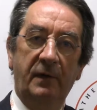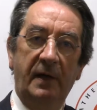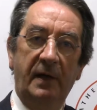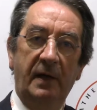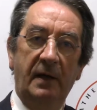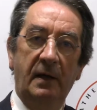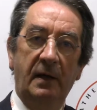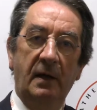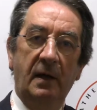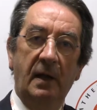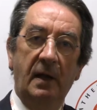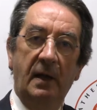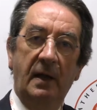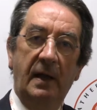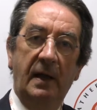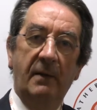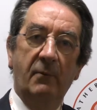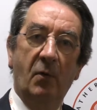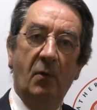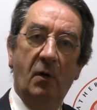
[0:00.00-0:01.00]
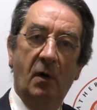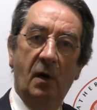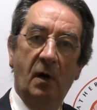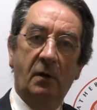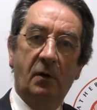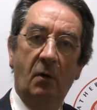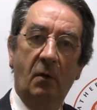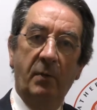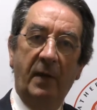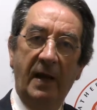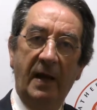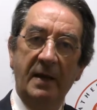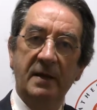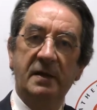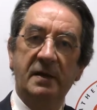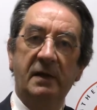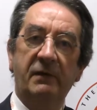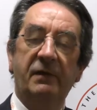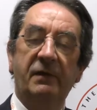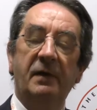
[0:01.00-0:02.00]
a more
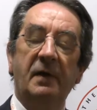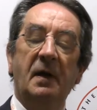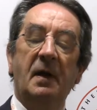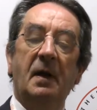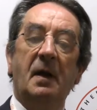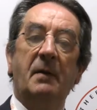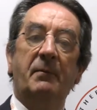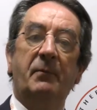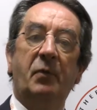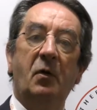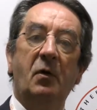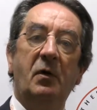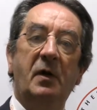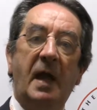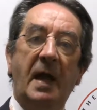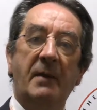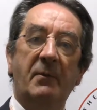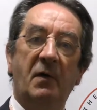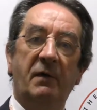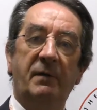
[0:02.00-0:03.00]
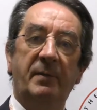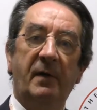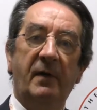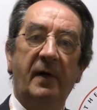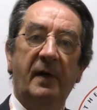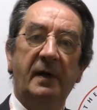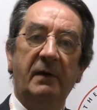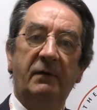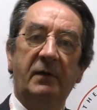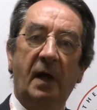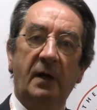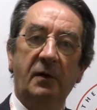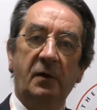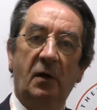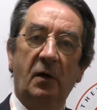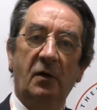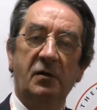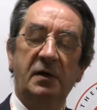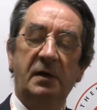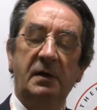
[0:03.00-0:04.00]
comprehensive program of preventive
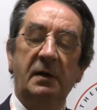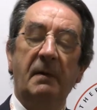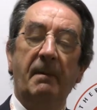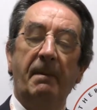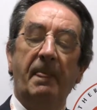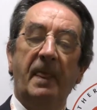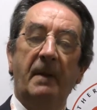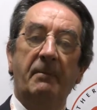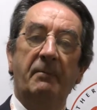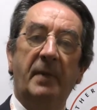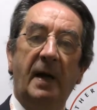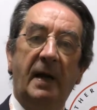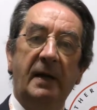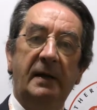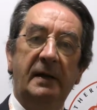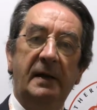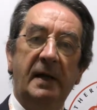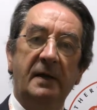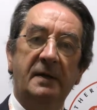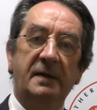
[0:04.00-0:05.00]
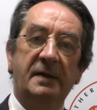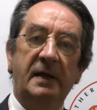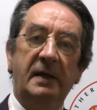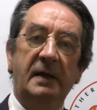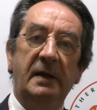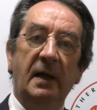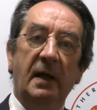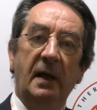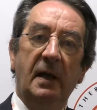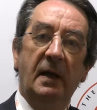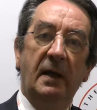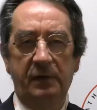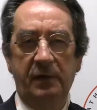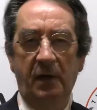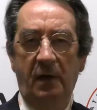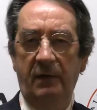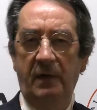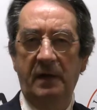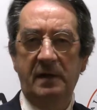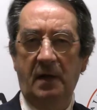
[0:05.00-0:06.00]
cardiology by the ESC.
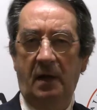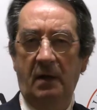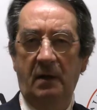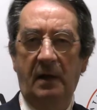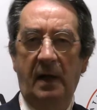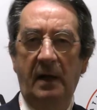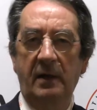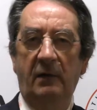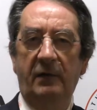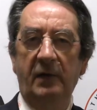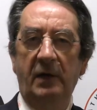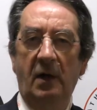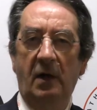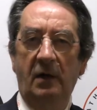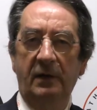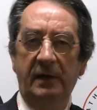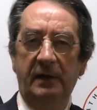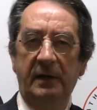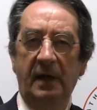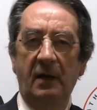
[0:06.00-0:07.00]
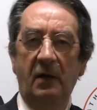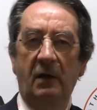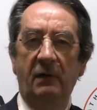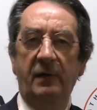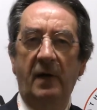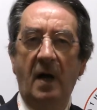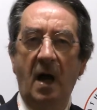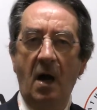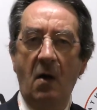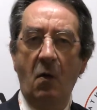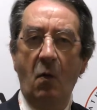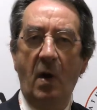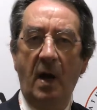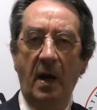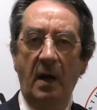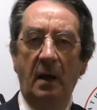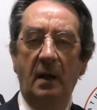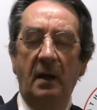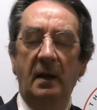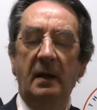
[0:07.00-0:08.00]
Surveys are kind of an auditing of how
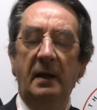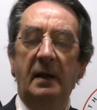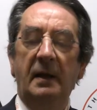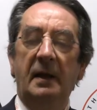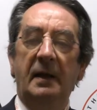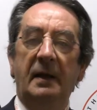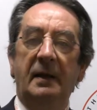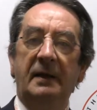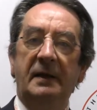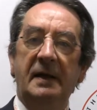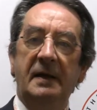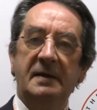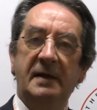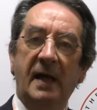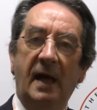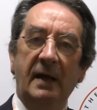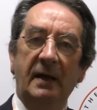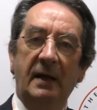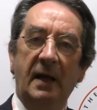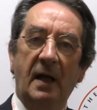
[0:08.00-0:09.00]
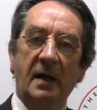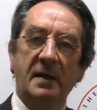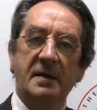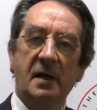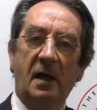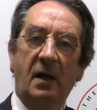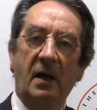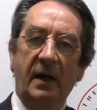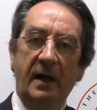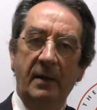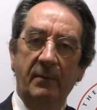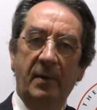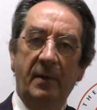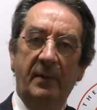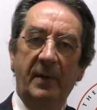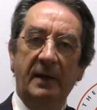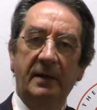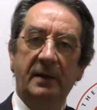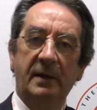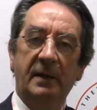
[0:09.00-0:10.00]
well these guidelines are
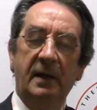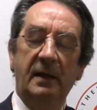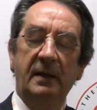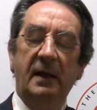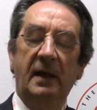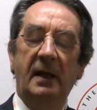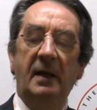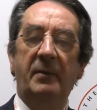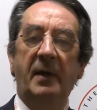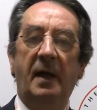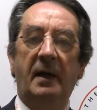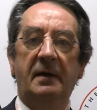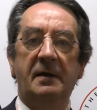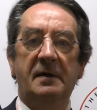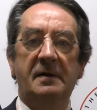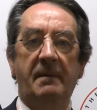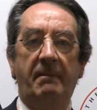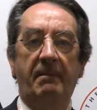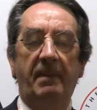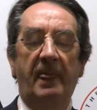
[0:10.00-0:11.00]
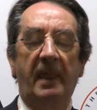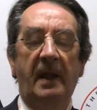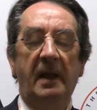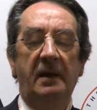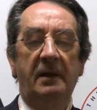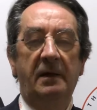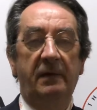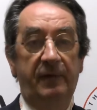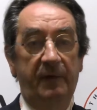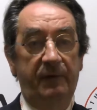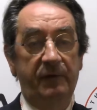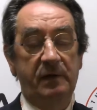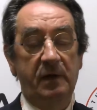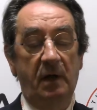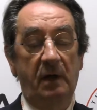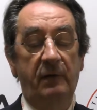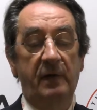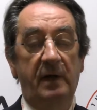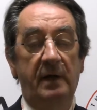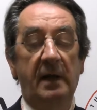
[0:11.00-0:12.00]
implemented in daily practice. The fifth
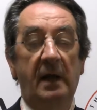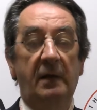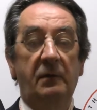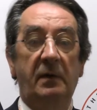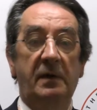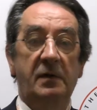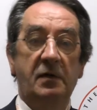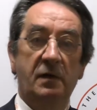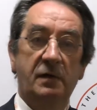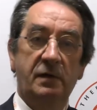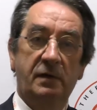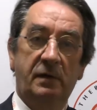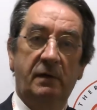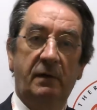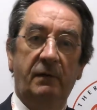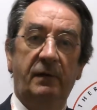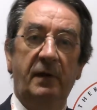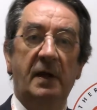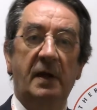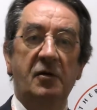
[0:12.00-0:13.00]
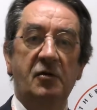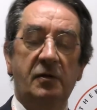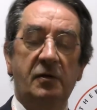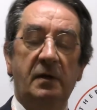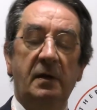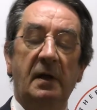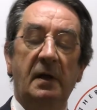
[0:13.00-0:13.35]
survey that we just finished